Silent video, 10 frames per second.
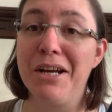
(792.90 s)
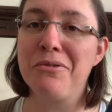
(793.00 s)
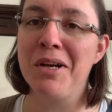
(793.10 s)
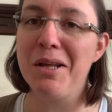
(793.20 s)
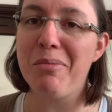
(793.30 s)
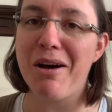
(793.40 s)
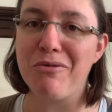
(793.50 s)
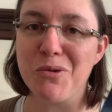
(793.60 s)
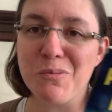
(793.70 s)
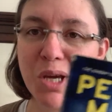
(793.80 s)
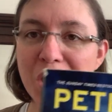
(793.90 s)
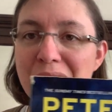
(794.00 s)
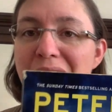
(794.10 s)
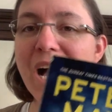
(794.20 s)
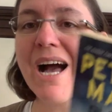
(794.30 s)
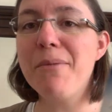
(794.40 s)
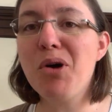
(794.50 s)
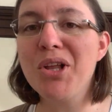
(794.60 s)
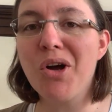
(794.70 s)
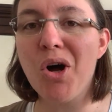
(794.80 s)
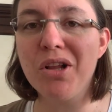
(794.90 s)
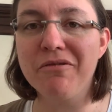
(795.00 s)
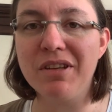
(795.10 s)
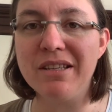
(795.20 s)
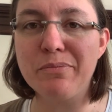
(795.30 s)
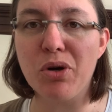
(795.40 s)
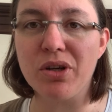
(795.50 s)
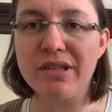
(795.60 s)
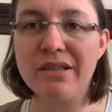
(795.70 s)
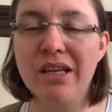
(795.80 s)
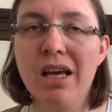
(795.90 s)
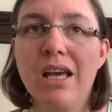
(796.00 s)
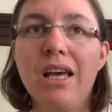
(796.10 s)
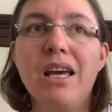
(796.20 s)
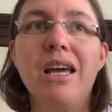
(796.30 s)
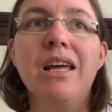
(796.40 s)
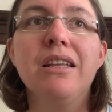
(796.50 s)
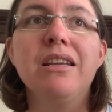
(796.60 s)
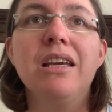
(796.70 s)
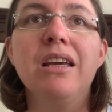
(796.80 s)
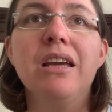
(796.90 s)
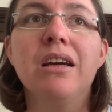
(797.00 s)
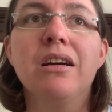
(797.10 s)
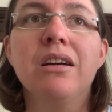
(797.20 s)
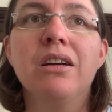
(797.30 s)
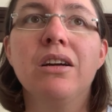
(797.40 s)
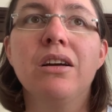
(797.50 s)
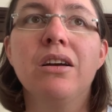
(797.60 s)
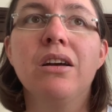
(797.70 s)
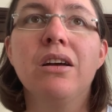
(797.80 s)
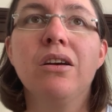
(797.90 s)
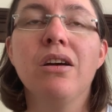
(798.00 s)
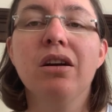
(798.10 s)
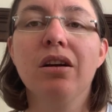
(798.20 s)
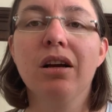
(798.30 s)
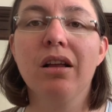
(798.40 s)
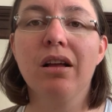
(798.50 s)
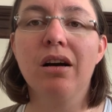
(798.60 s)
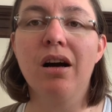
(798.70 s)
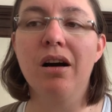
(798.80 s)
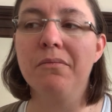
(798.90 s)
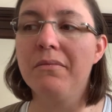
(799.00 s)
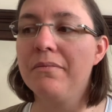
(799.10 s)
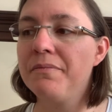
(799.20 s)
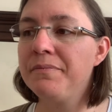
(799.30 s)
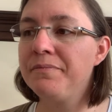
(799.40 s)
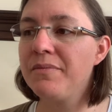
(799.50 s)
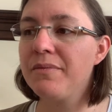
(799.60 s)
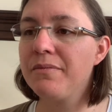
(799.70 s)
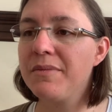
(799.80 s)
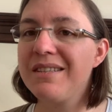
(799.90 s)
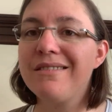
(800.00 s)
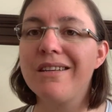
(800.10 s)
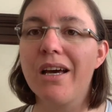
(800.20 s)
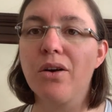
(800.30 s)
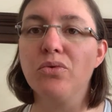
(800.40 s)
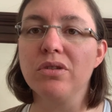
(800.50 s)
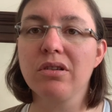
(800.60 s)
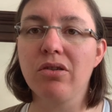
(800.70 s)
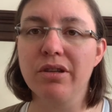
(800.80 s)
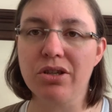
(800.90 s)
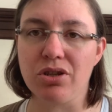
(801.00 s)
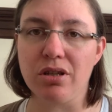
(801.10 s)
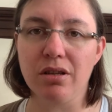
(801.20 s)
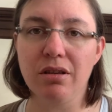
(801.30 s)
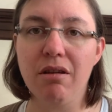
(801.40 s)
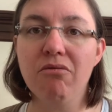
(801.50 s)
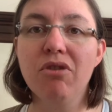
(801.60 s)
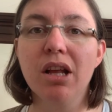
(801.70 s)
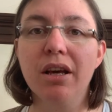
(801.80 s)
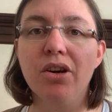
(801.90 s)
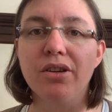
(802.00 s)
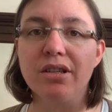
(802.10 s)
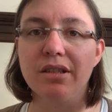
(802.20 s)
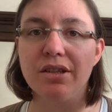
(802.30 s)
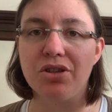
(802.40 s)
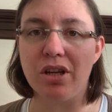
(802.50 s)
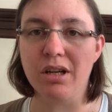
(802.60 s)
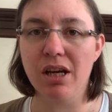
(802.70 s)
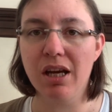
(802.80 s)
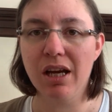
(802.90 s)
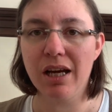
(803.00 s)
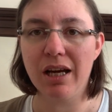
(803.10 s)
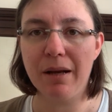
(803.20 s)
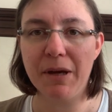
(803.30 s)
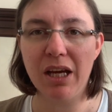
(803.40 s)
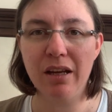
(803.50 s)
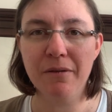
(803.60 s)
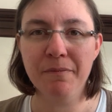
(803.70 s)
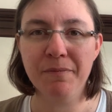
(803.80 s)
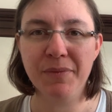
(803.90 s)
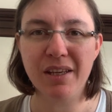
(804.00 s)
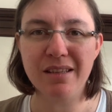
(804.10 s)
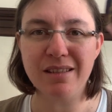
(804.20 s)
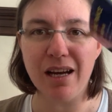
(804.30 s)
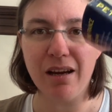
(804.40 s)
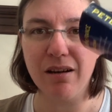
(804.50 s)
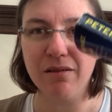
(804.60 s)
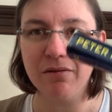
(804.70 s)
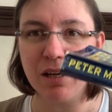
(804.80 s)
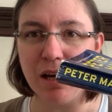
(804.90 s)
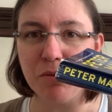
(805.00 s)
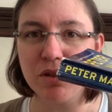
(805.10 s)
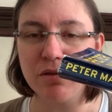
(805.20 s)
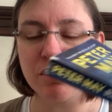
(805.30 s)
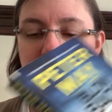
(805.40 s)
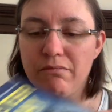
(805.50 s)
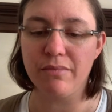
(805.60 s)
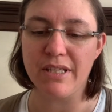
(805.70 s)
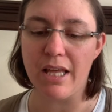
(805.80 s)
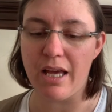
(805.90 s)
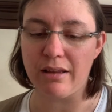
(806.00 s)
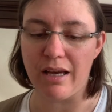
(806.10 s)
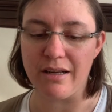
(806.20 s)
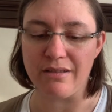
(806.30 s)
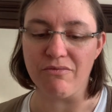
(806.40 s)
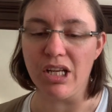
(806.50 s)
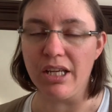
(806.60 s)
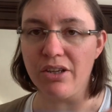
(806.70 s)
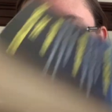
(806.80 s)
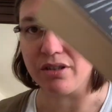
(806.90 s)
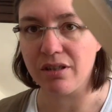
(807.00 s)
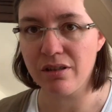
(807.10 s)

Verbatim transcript: that really baffles me, I bought all of these books in the um, sehr gut condition, the really good condition. I mean, is that I wouldn't say that that is really good.